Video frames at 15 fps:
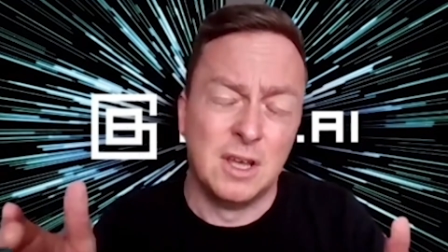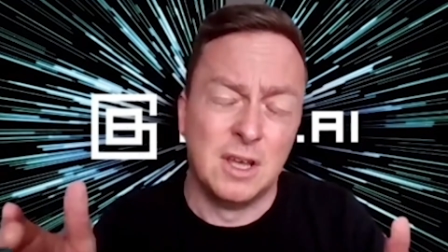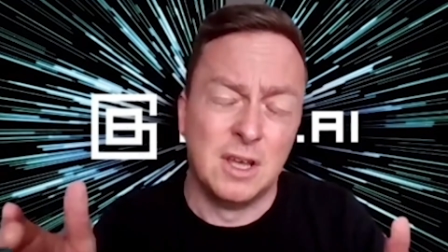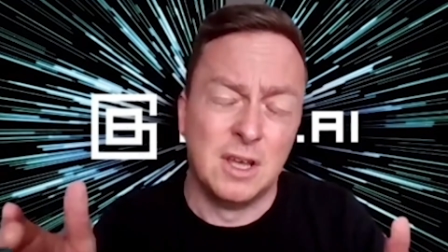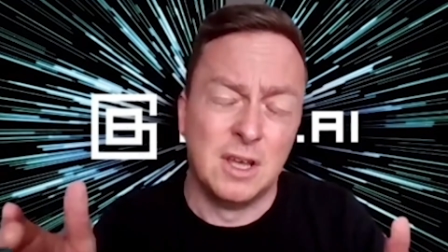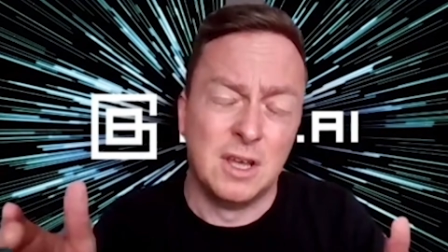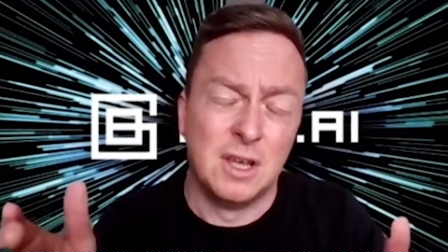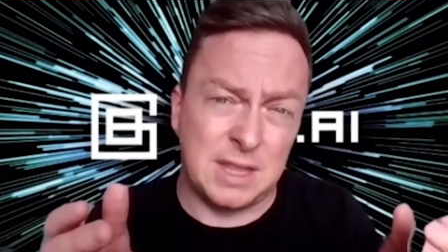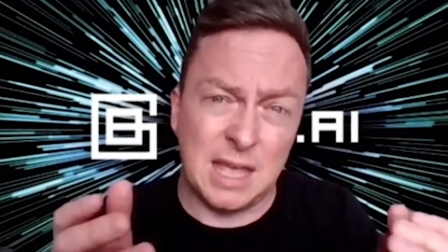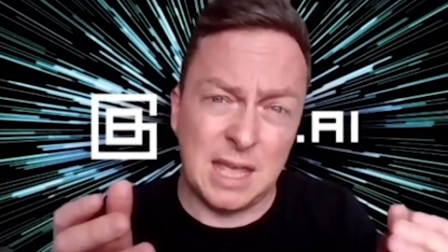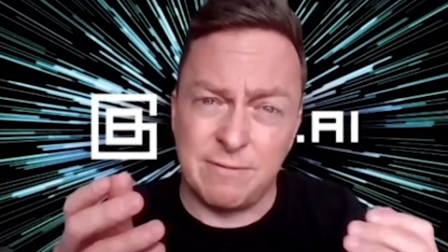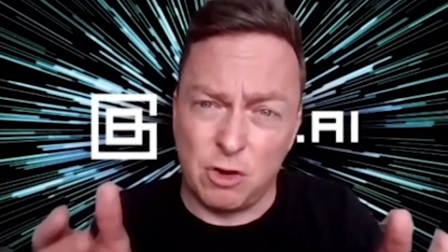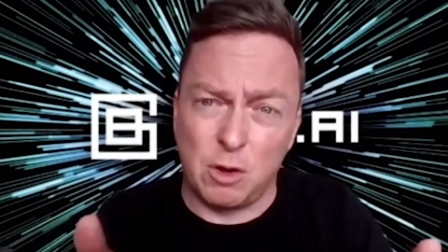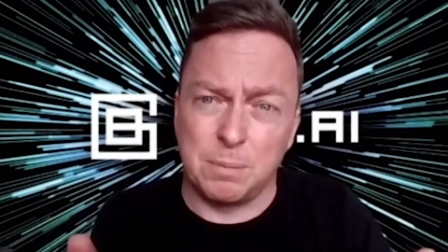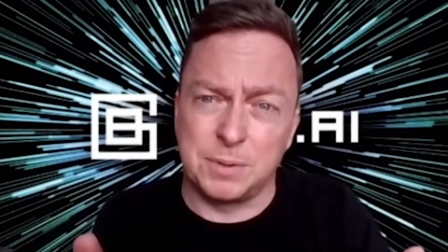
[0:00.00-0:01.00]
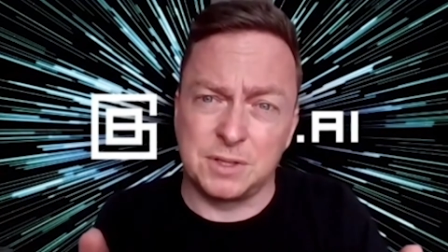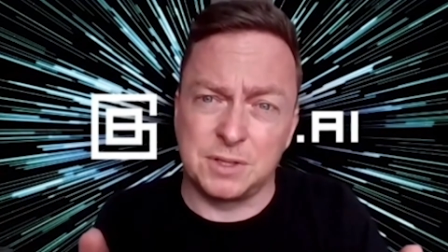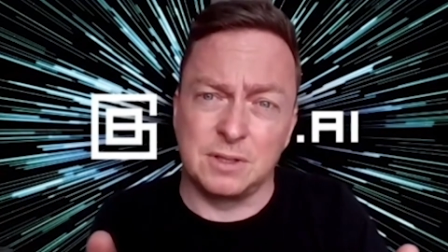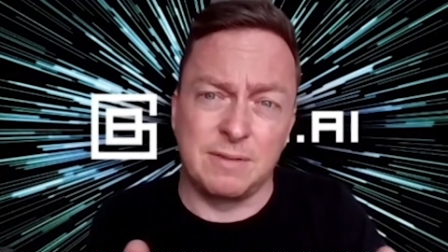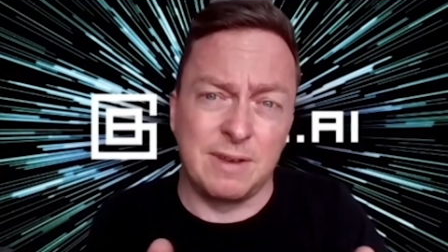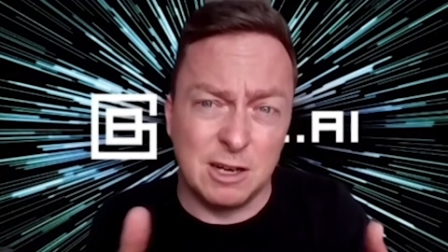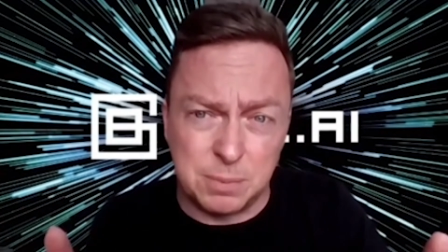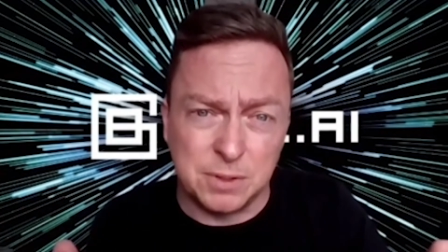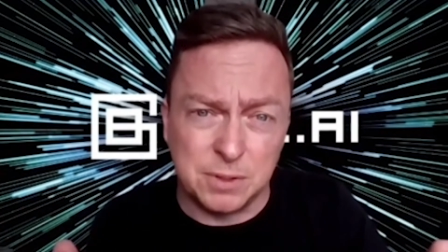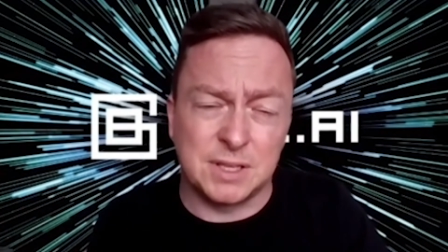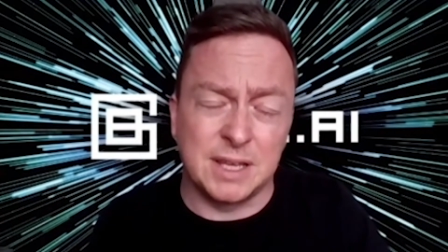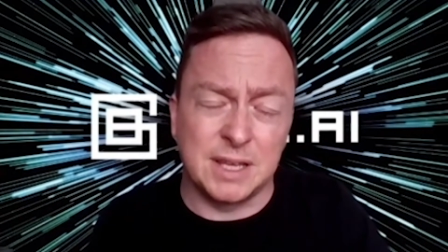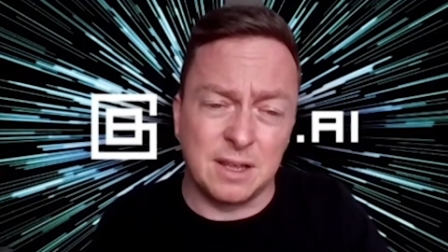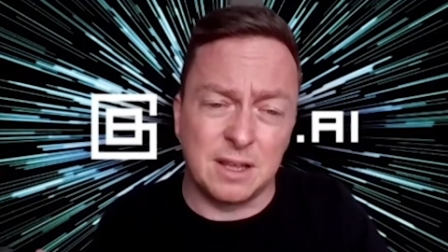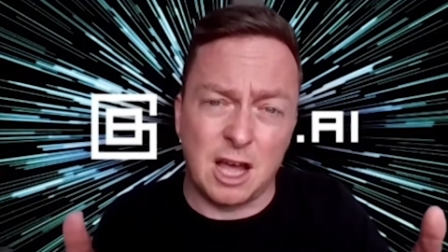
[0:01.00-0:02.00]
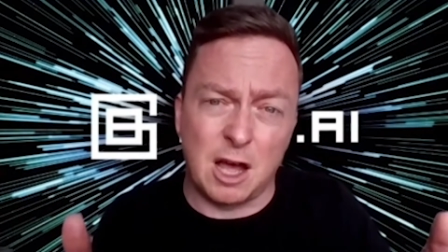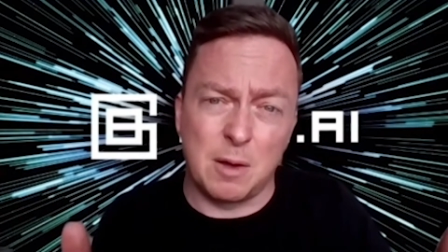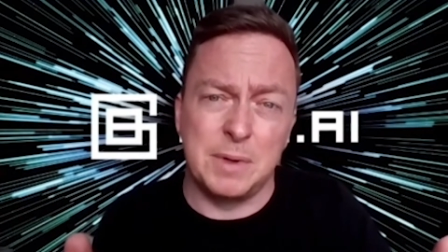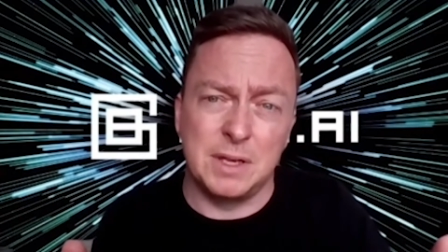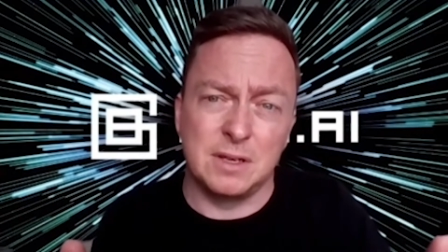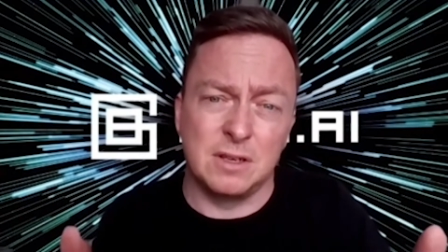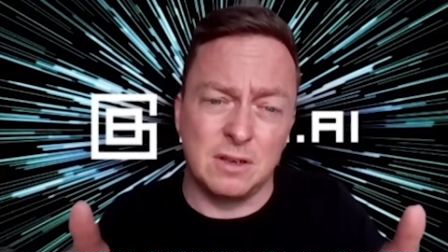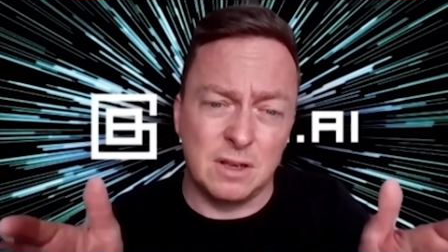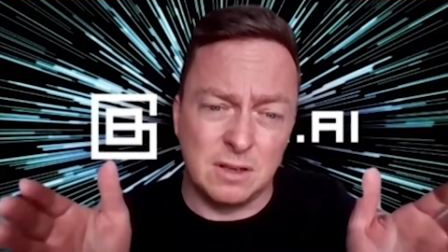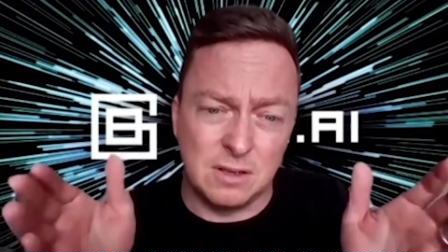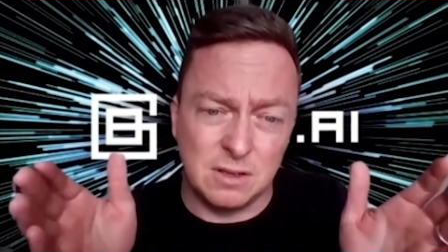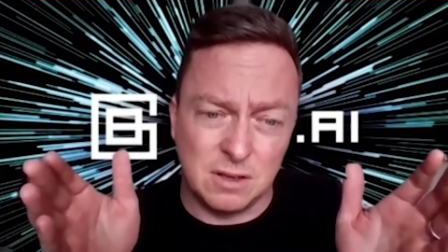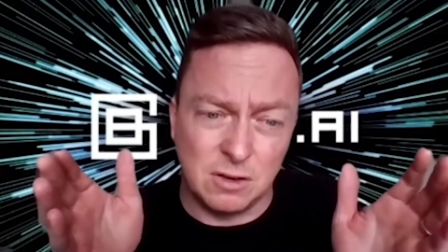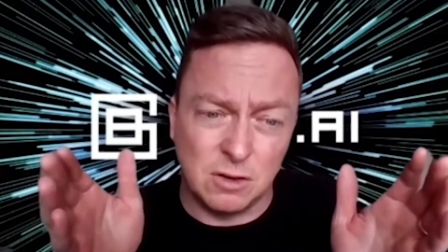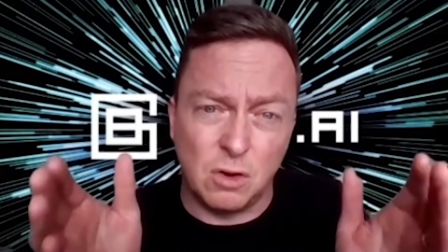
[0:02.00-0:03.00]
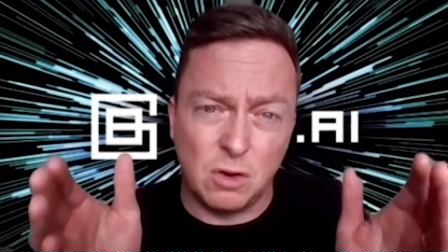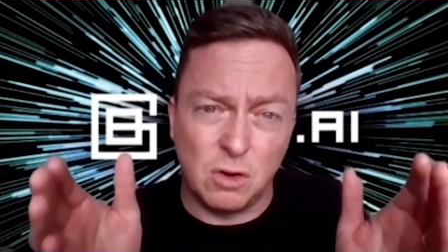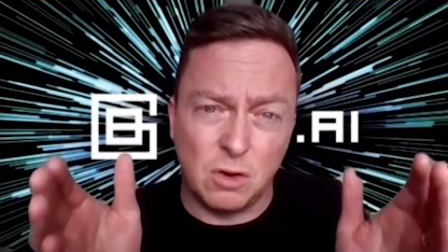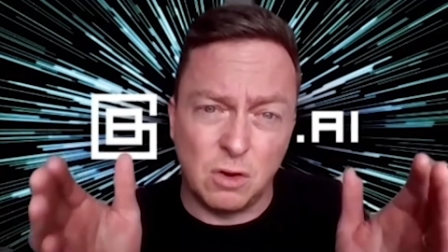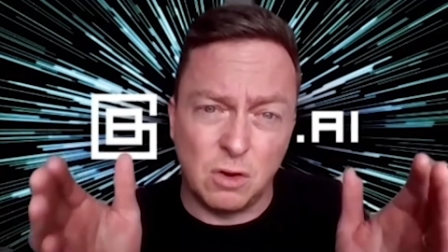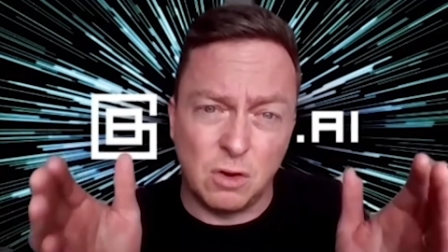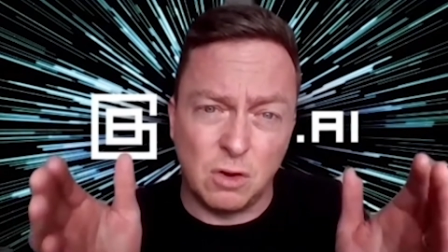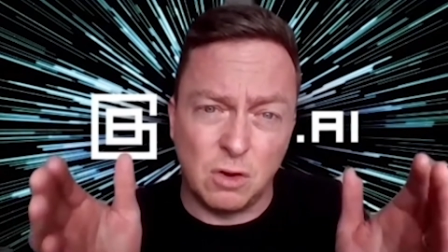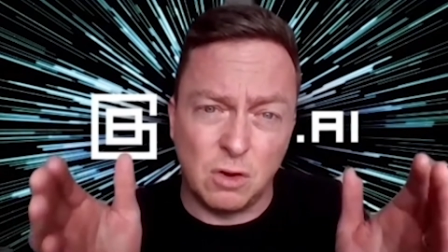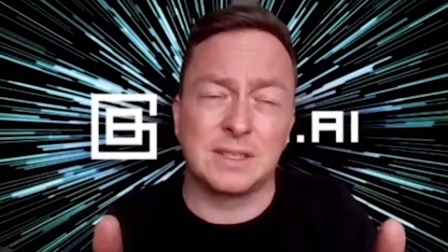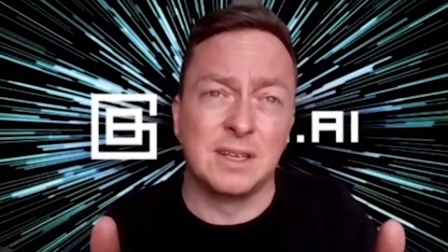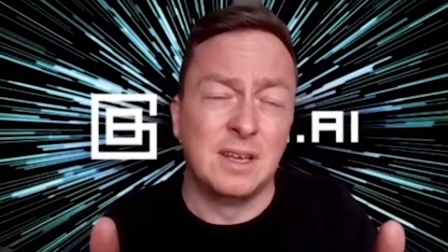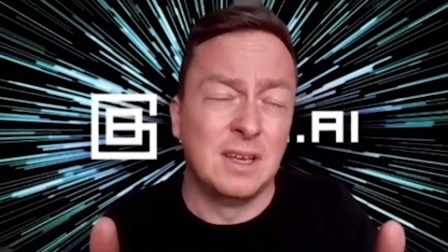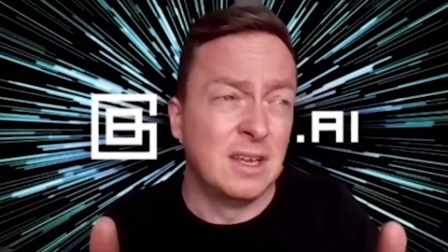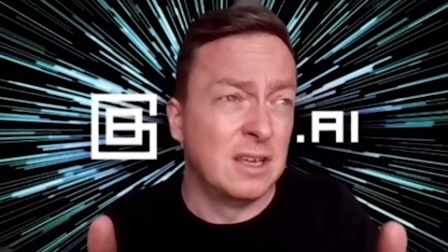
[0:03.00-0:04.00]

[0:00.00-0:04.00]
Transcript: Um, DevOps developers they can come in and, log into it.